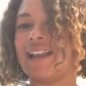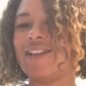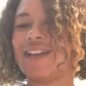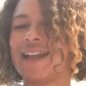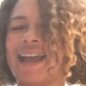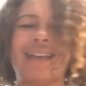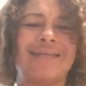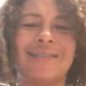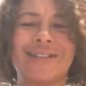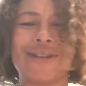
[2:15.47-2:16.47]
Look at that.
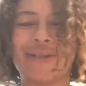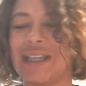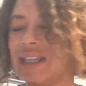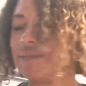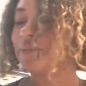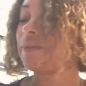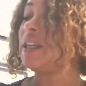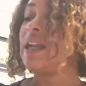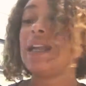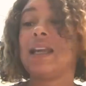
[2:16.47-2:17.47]
So neat.
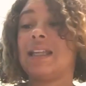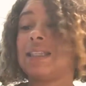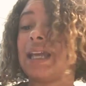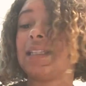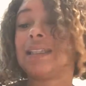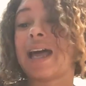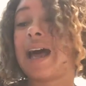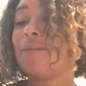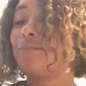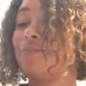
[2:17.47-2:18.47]
Take the
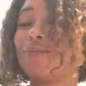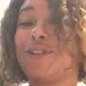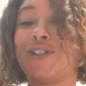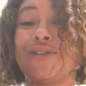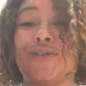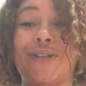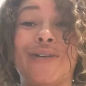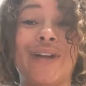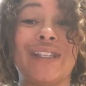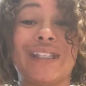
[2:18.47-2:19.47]
top, screw it
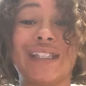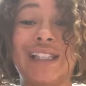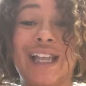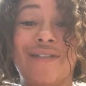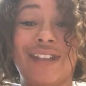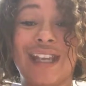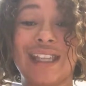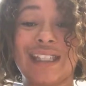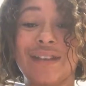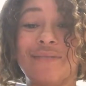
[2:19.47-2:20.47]
on just as lovely
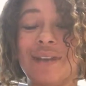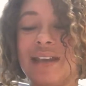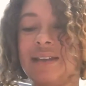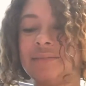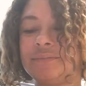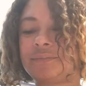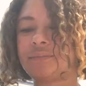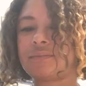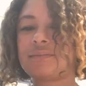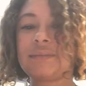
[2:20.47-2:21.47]
as can be.
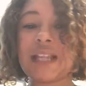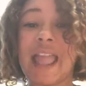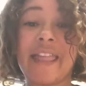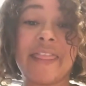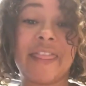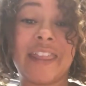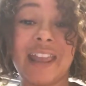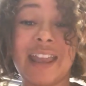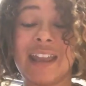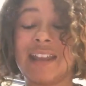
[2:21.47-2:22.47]
And
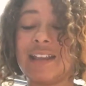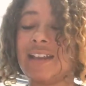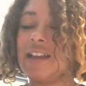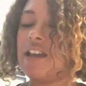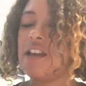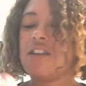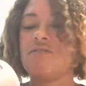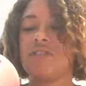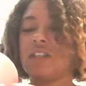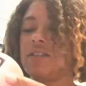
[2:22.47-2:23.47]
then
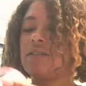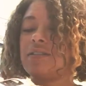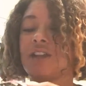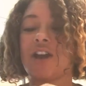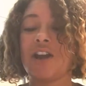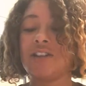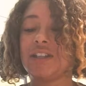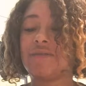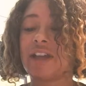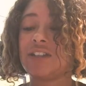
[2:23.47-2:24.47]
you just turn
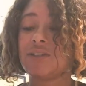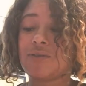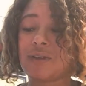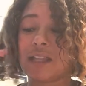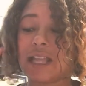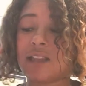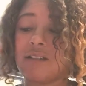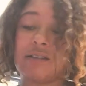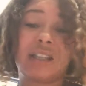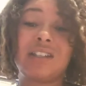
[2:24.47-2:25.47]
the device on. And
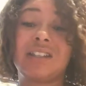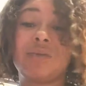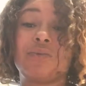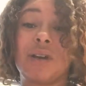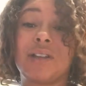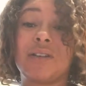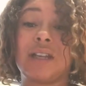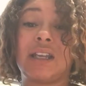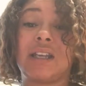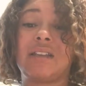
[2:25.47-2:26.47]
look, it's just a one
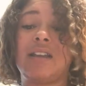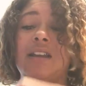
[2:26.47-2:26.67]
little hit.